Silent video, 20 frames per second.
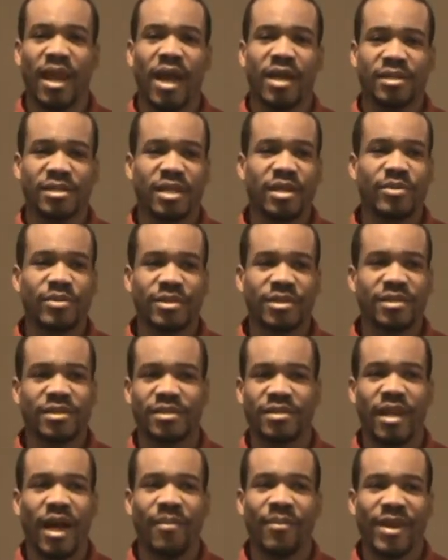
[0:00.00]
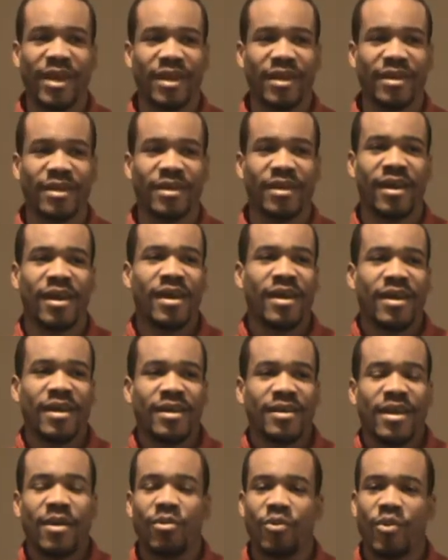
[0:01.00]
Like she was, they
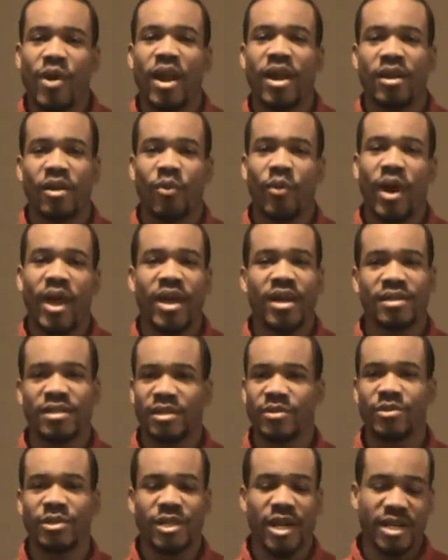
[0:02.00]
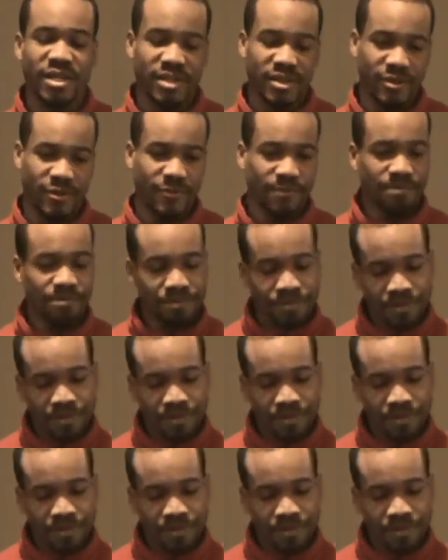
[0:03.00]
were running away and she was chasing her.